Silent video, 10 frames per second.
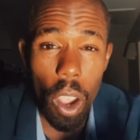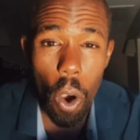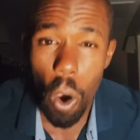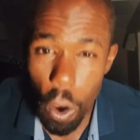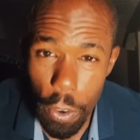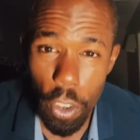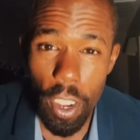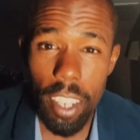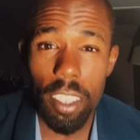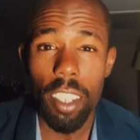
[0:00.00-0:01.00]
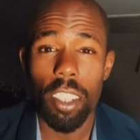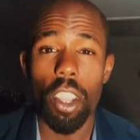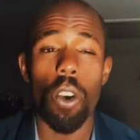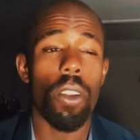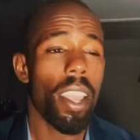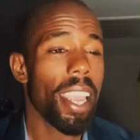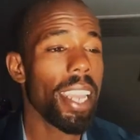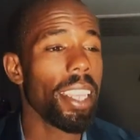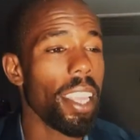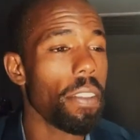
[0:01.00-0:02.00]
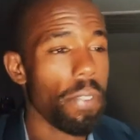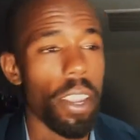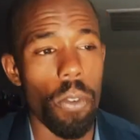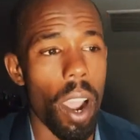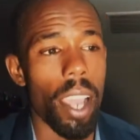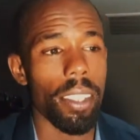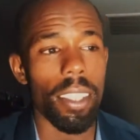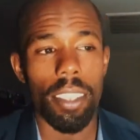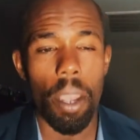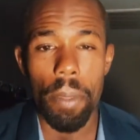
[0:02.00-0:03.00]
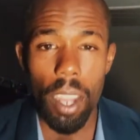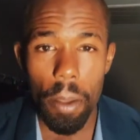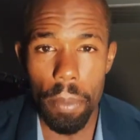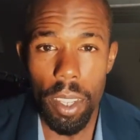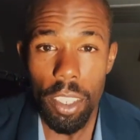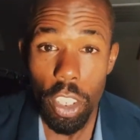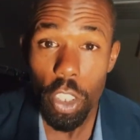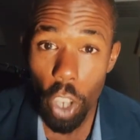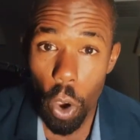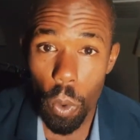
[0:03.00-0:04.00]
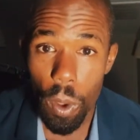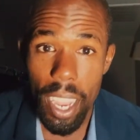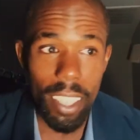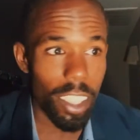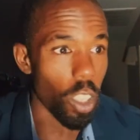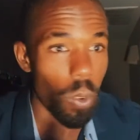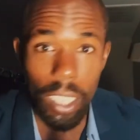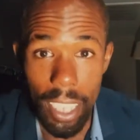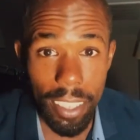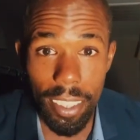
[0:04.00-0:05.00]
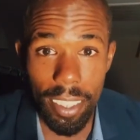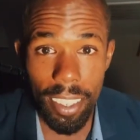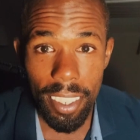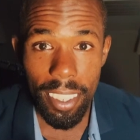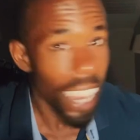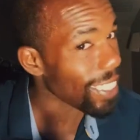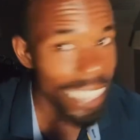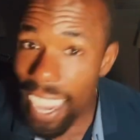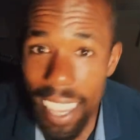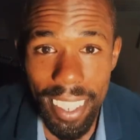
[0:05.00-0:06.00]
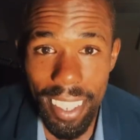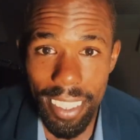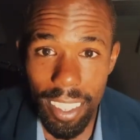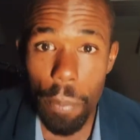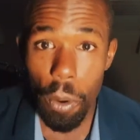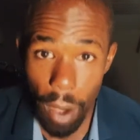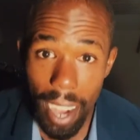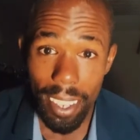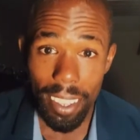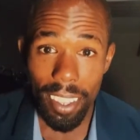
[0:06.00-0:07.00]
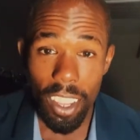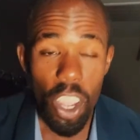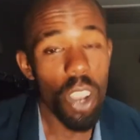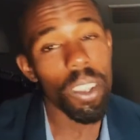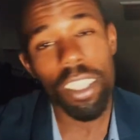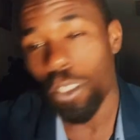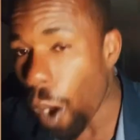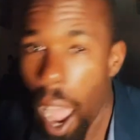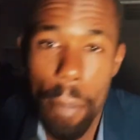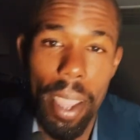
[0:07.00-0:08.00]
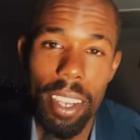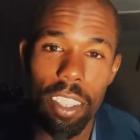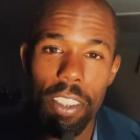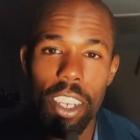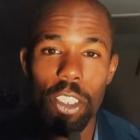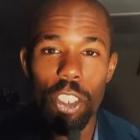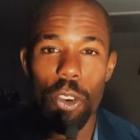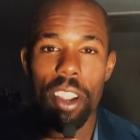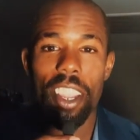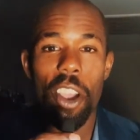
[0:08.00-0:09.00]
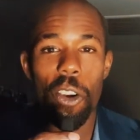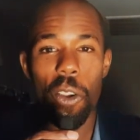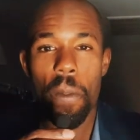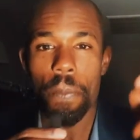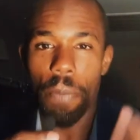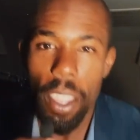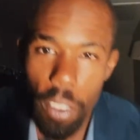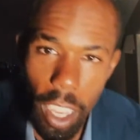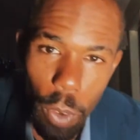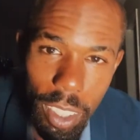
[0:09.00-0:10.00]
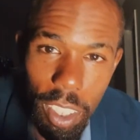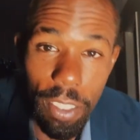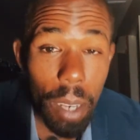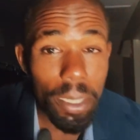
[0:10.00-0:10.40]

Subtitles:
all for your greatest good. So anything fear-wise is coming up, just know it's to release. That's it. Simple, right? Which is why I'm making this video short. Yo, thank you guys for watching the video. I'm